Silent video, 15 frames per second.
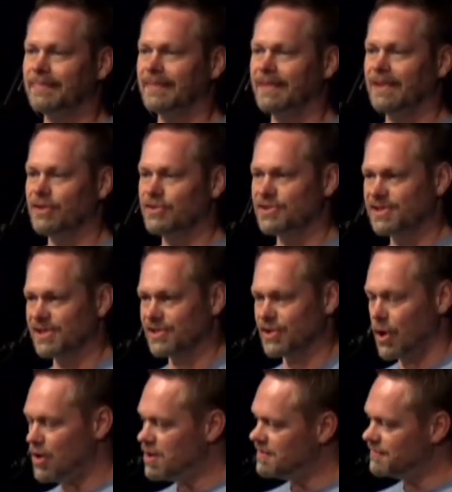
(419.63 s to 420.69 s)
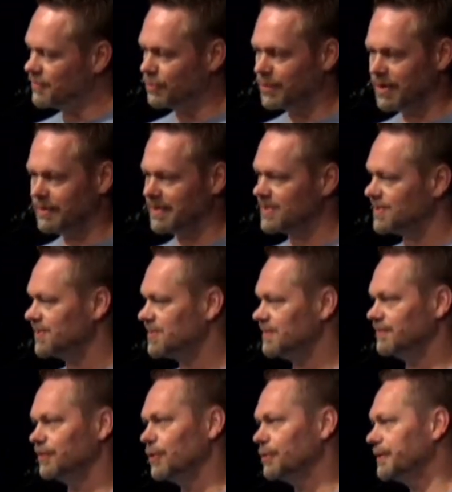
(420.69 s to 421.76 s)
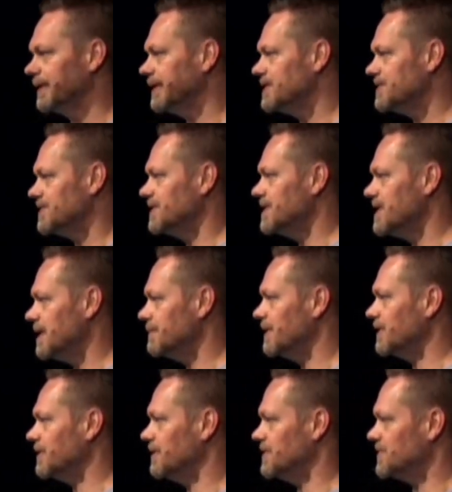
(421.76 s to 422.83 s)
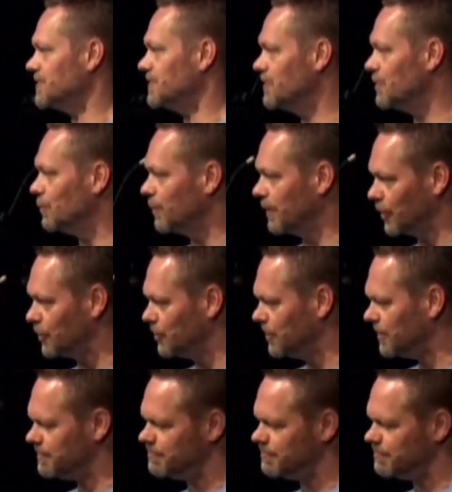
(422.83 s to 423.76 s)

There's this overwhelming sense of loneliness today because, we're good at